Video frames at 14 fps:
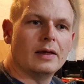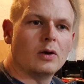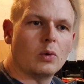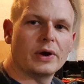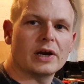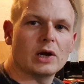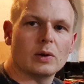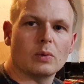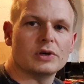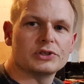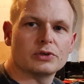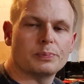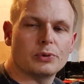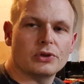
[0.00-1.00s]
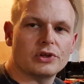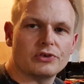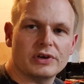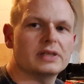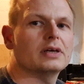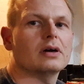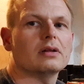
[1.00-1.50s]
where I want to put the
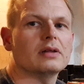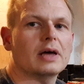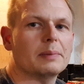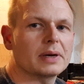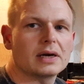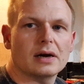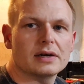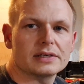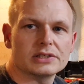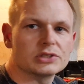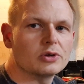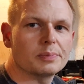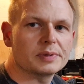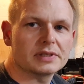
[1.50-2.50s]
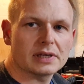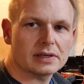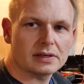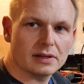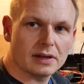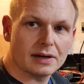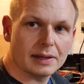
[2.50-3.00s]
radial and my garden's not
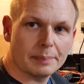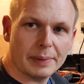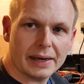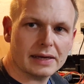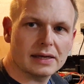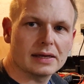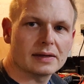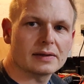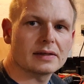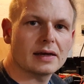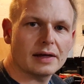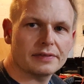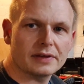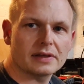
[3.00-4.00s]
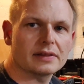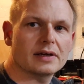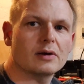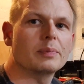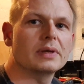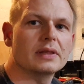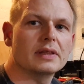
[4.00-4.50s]
particularly big, I think
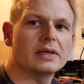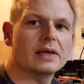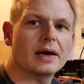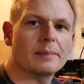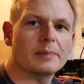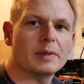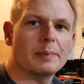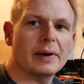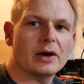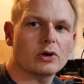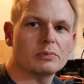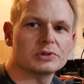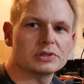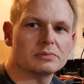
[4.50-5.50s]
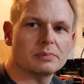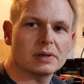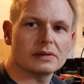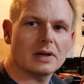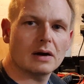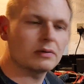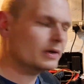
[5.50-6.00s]
that'll be the better option.
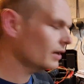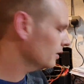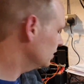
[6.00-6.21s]
But I'll get